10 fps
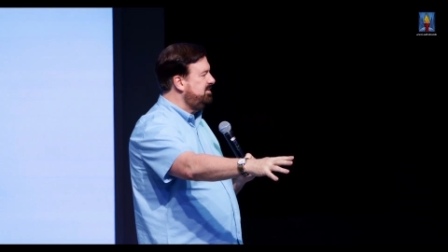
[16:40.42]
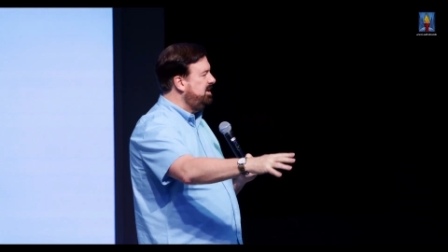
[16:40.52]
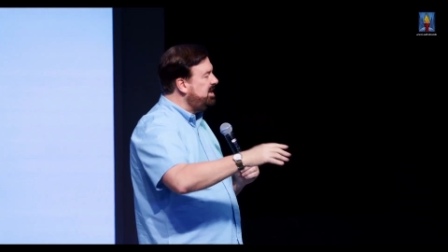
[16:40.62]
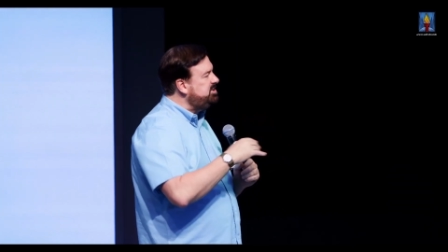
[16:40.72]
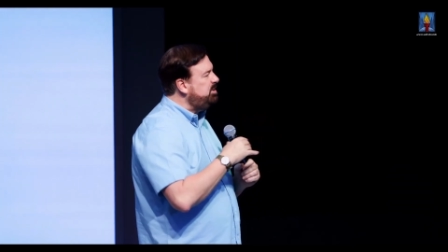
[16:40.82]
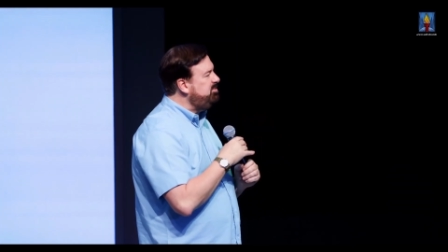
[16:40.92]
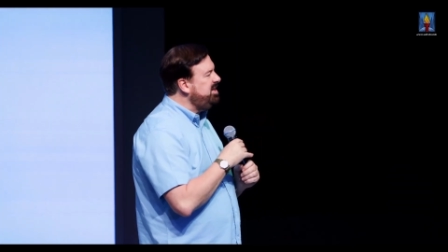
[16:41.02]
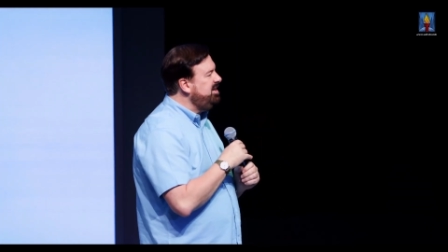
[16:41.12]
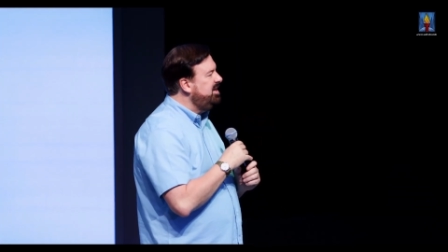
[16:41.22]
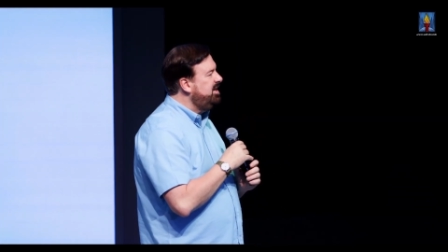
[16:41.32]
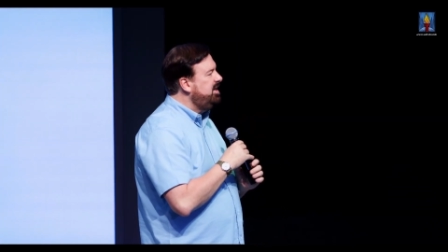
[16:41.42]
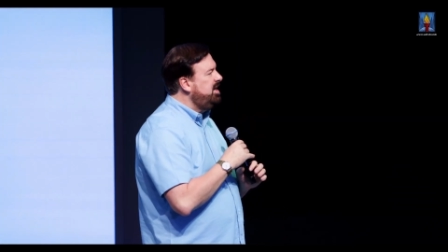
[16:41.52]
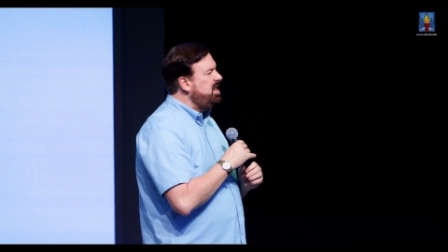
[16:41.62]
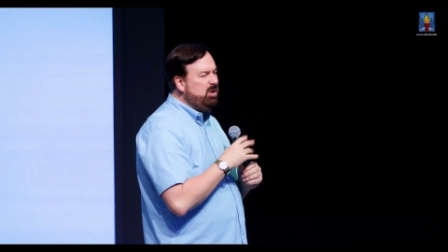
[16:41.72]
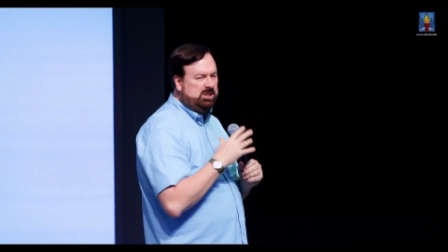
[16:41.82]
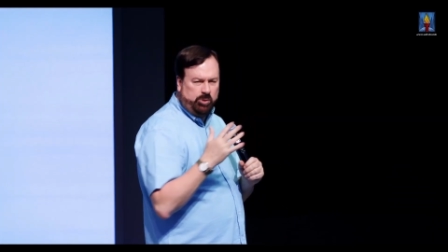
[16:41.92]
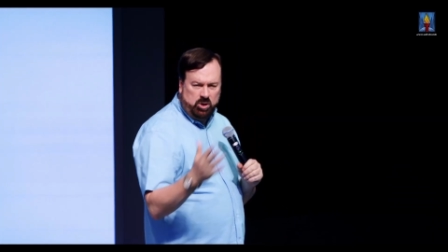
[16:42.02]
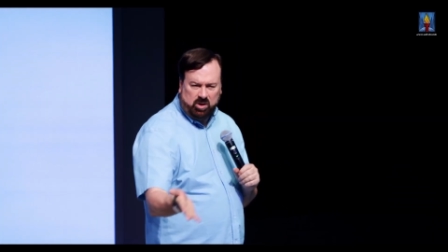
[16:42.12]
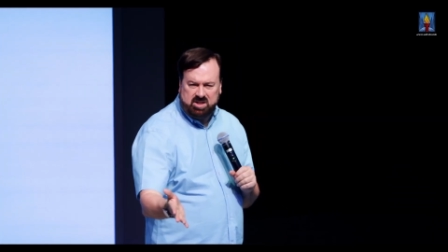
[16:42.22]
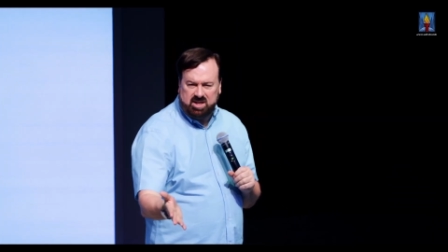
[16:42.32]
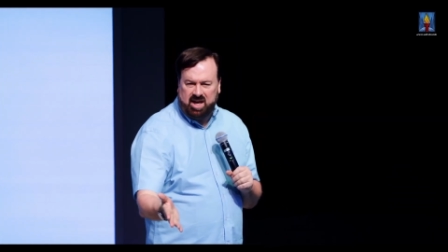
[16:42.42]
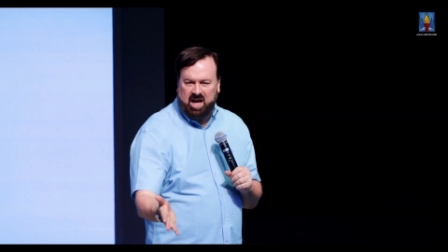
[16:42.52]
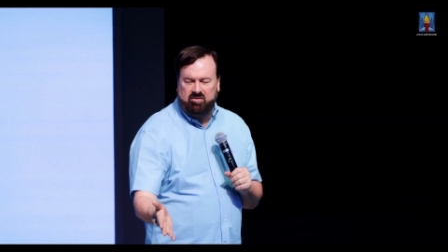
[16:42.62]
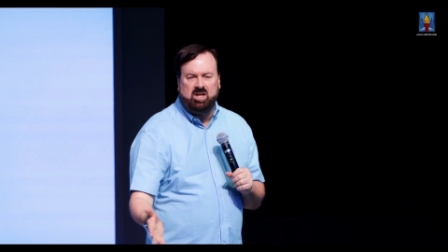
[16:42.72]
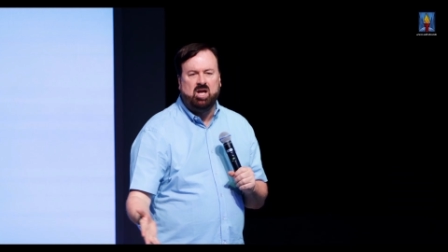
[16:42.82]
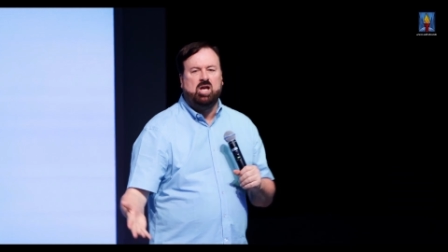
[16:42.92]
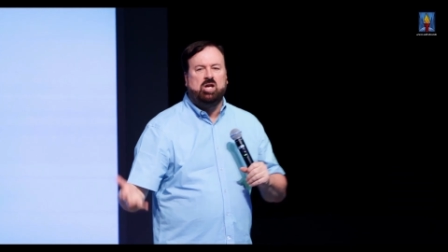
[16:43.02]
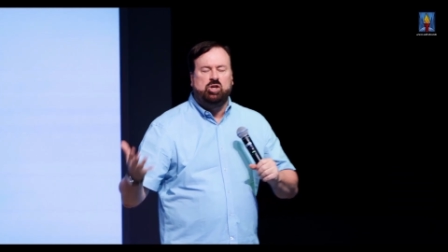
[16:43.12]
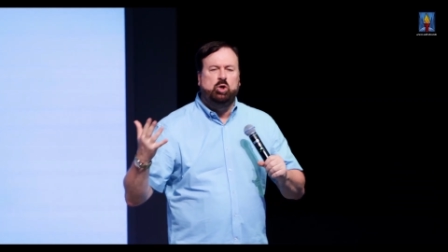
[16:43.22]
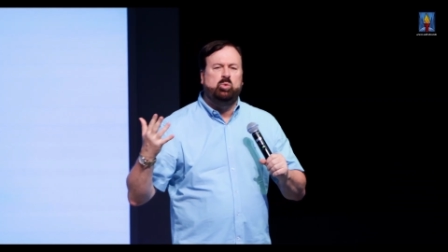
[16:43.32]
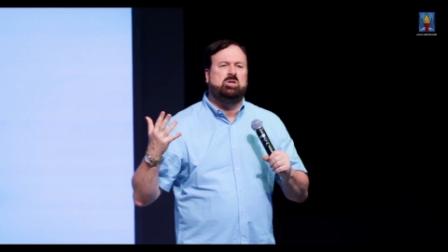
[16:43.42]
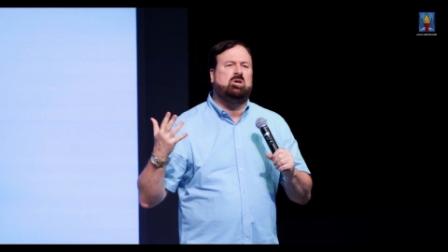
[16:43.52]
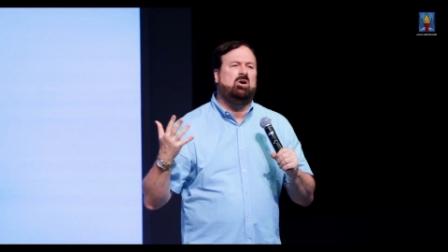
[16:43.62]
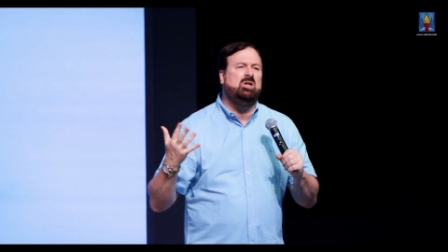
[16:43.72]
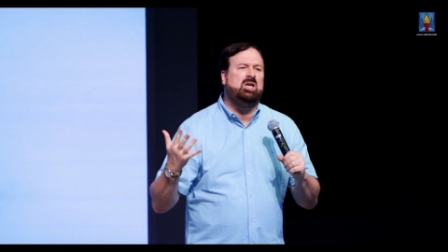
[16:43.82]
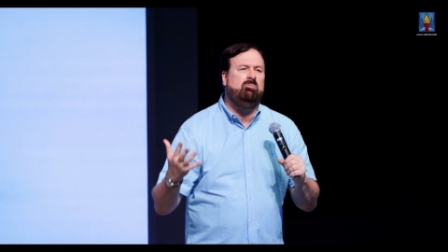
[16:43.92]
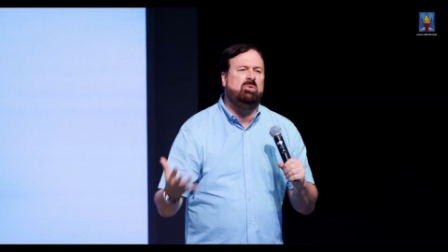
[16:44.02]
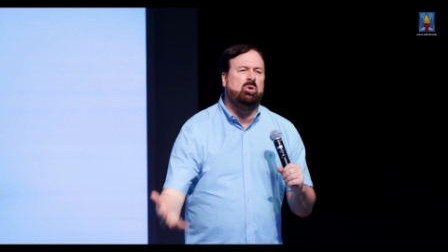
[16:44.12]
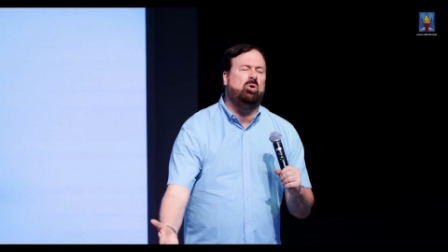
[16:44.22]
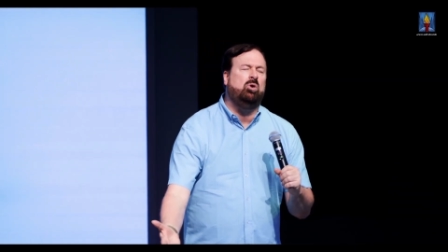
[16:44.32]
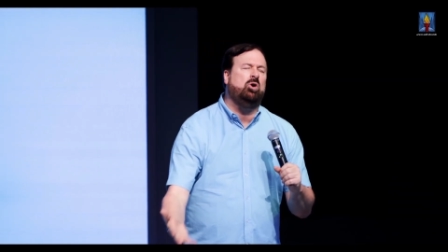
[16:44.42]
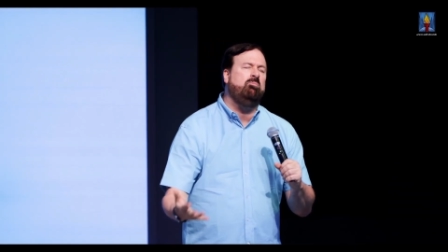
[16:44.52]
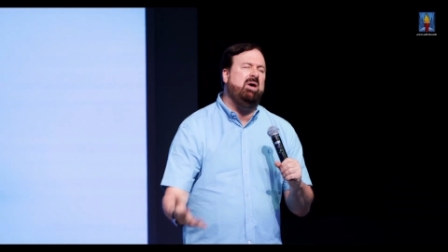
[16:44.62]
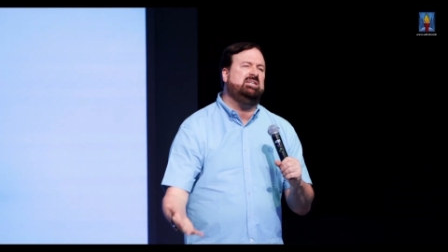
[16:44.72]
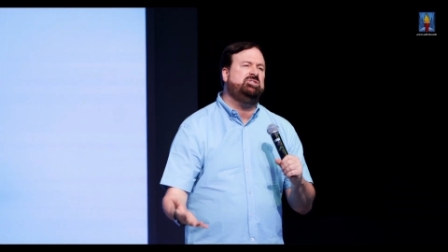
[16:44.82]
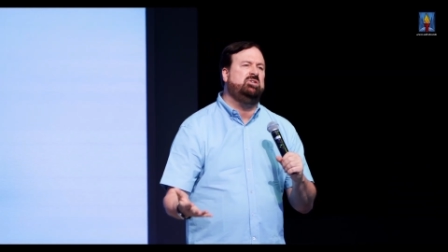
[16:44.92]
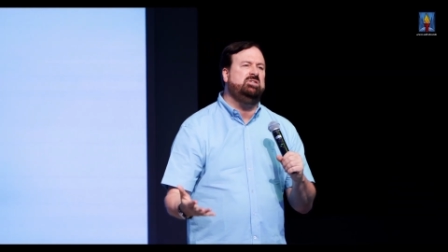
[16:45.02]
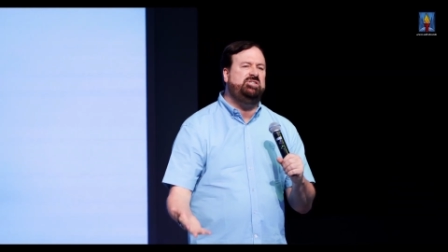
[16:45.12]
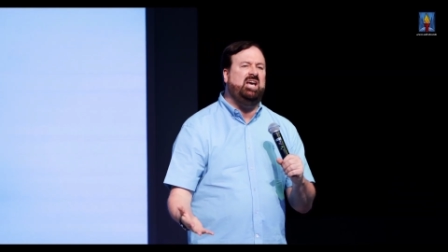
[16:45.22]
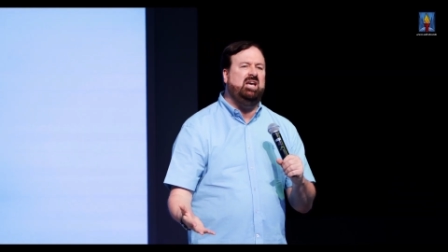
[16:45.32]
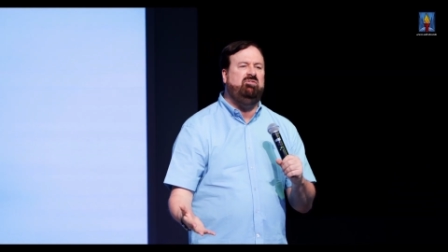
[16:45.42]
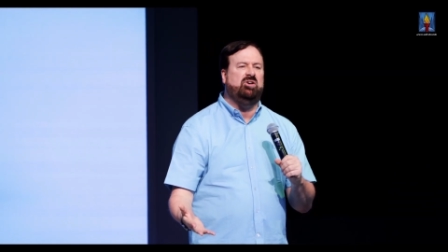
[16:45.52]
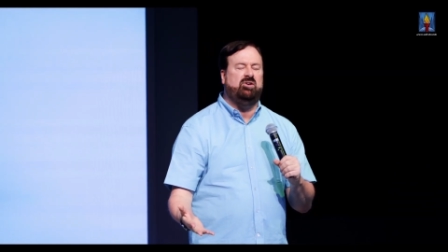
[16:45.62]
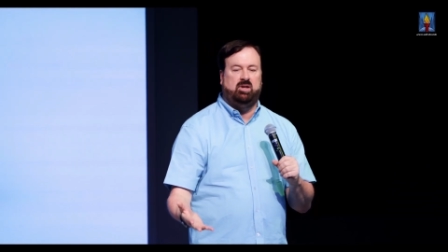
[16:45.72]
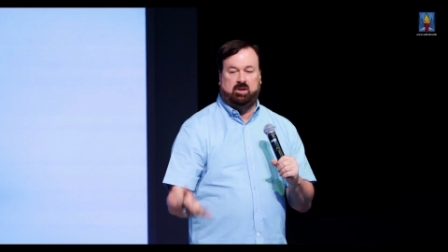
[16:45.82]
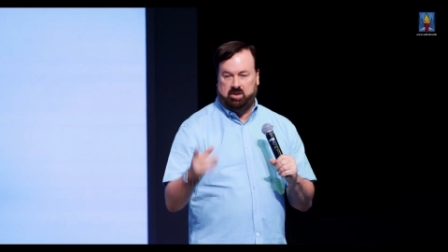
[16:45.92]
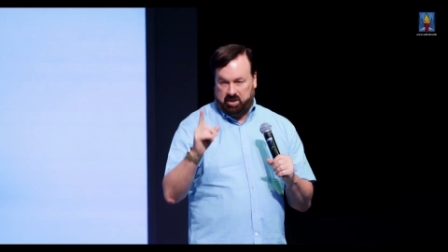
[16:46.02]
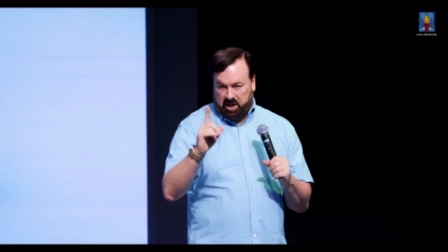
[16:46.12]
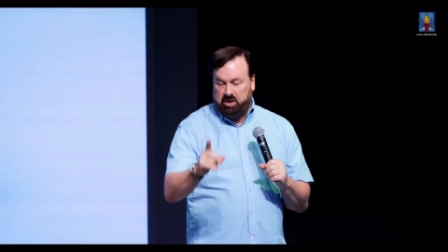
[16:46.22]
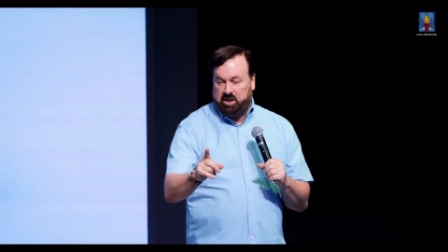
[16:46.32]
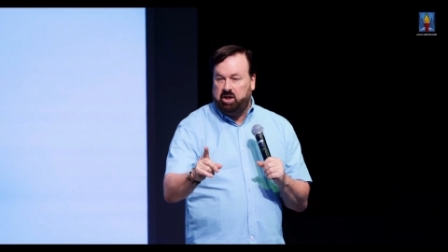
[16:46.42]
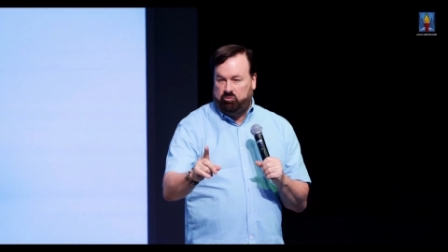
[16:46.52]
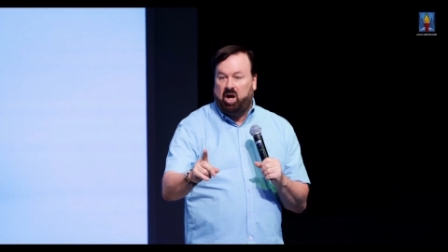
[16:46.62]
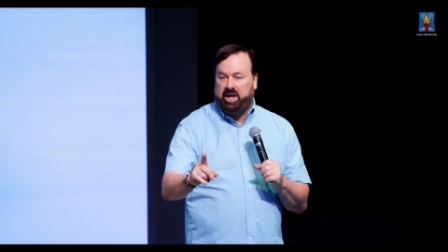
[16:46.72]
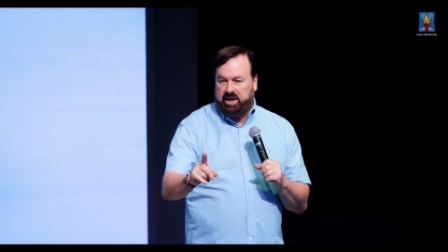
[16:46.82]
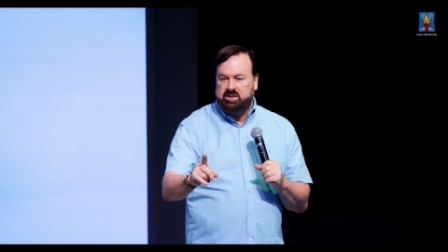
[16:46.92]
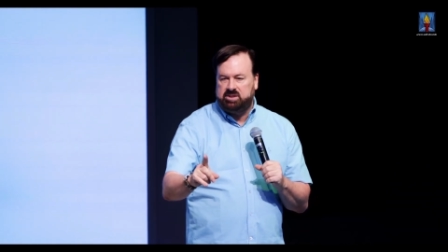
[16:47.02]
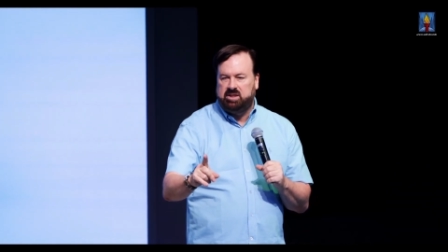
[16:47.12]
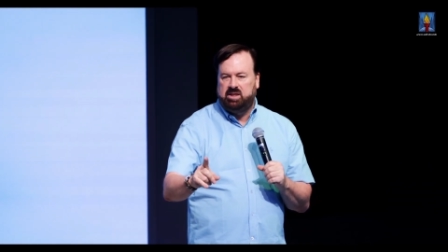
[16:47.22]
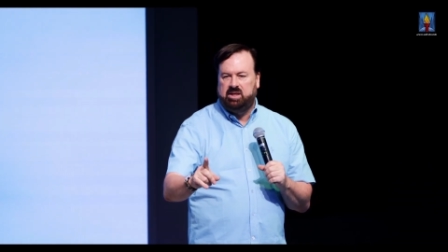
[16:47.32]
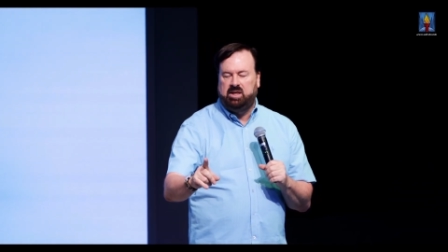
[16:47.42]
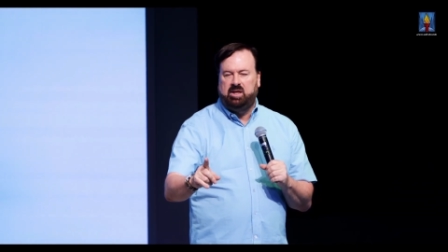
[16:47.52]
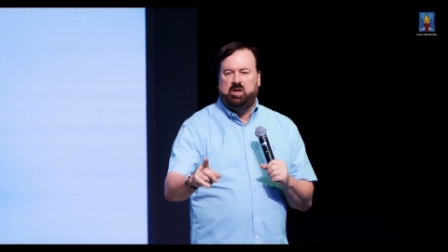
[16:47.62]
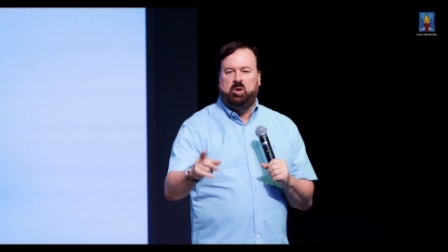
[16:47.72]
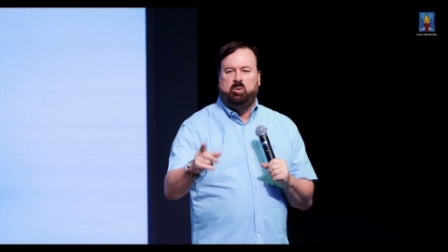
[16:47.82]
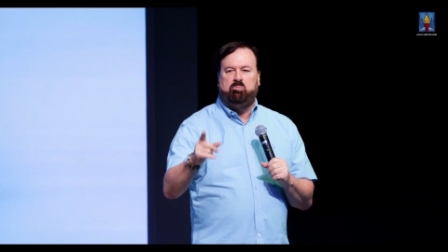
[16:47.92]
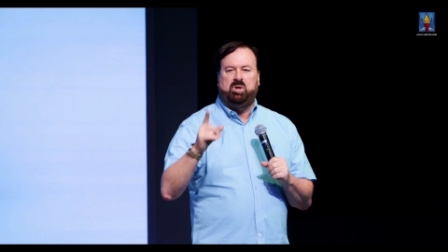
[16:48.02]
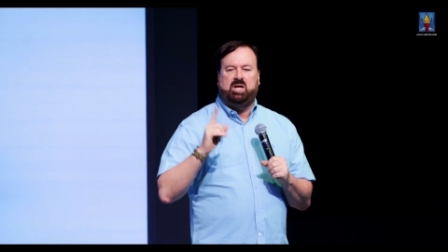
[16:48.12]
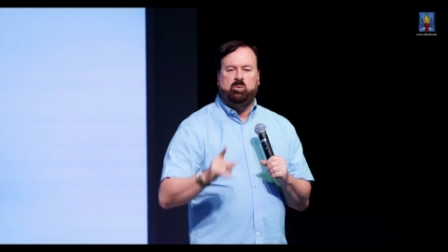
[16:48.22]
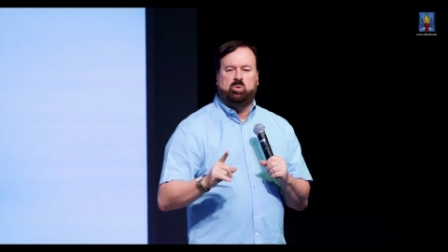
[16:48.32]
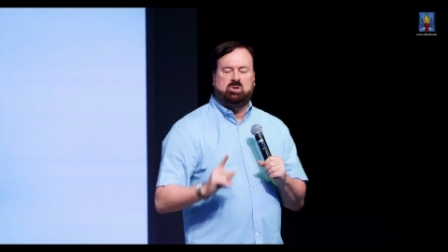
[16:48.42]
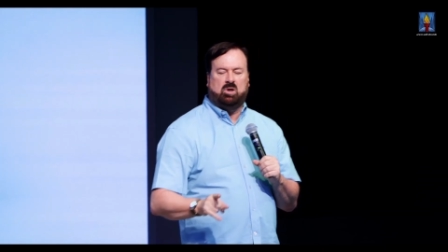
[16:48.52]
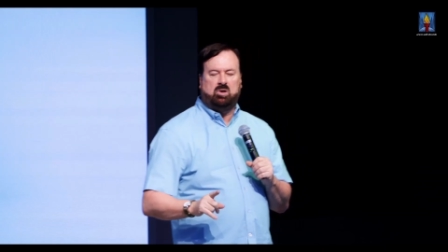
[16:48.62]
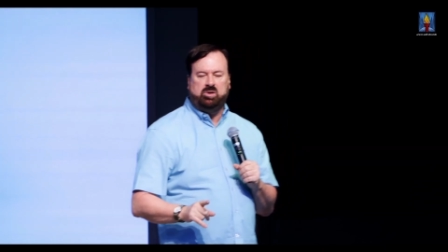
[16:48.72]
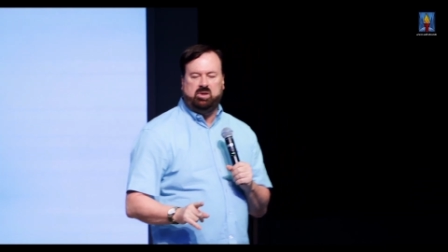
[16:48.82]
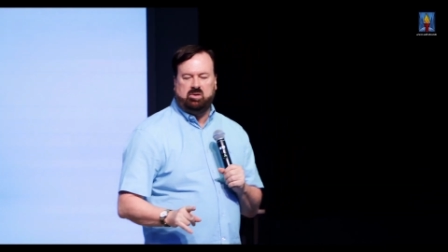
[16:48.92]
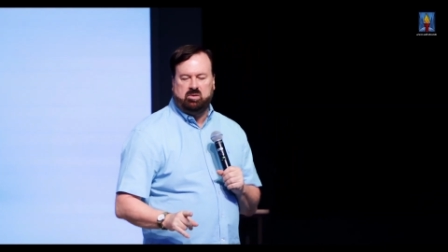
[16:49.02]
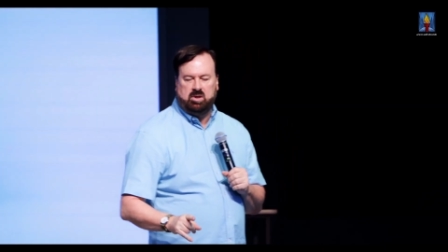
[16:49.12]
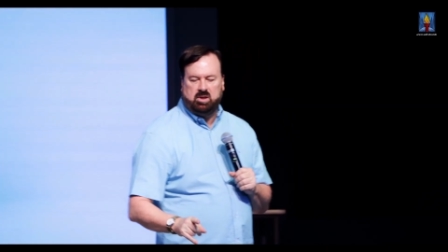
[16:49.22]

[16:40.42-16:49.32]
That's something. That means when you get to heaven, you will call him Lord, Master, and Savior, and right, but he will call you